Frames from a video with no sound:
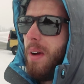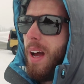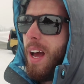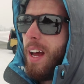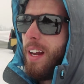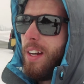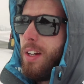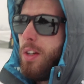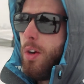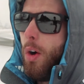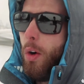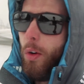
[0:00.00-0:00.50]
I
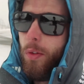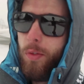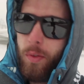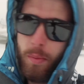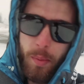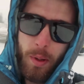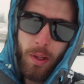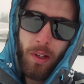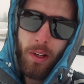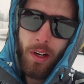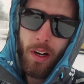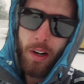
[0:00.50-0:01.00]
had no
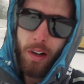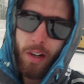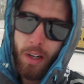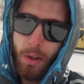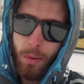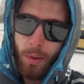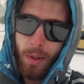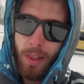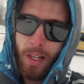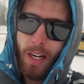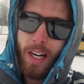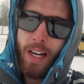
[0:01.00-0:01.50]
familiarity
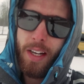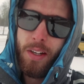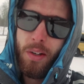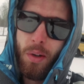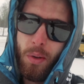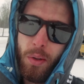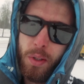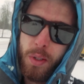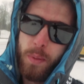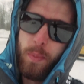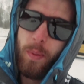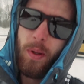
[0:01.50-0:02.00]
with it. I had no
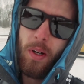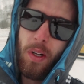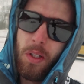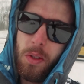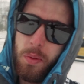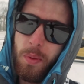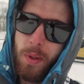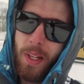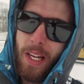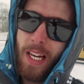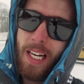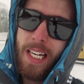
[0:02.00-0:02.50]
experience
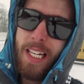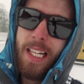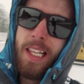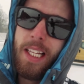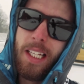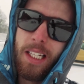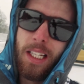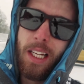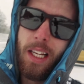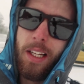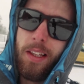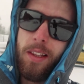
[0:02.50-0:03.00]
with
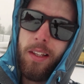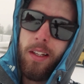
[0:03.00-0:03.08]
anything like